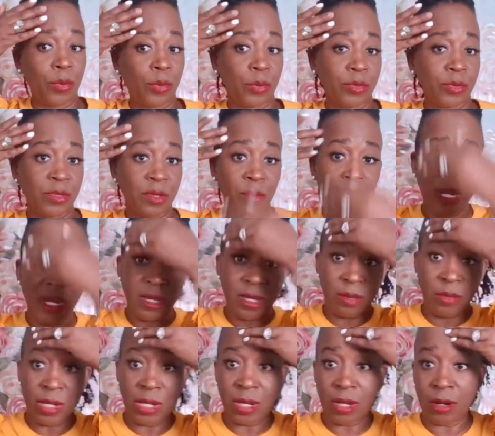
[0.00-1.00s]
Somebody come
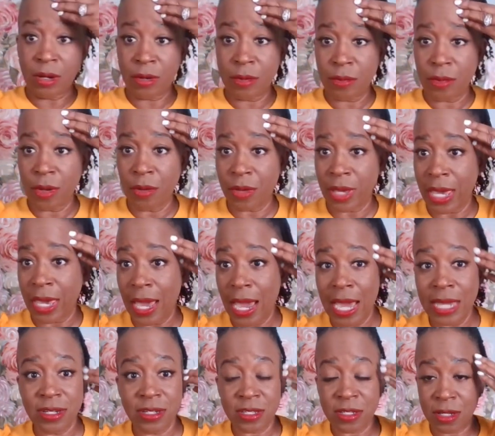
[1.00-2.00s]
in here. Okay, I
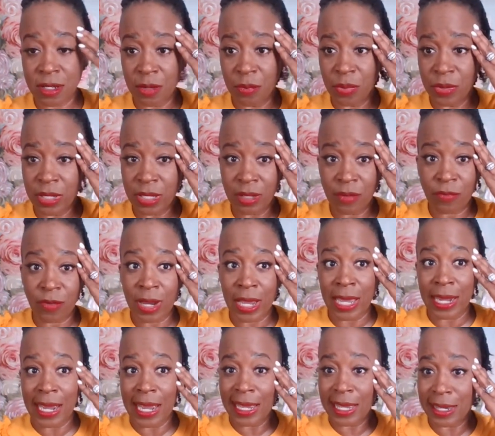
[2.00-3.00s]
just completely
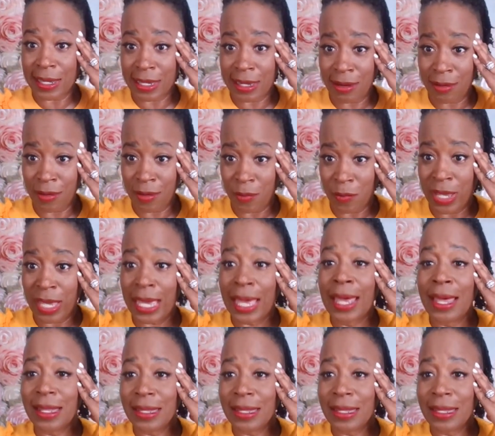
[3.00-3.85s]
forgot. I got carried away.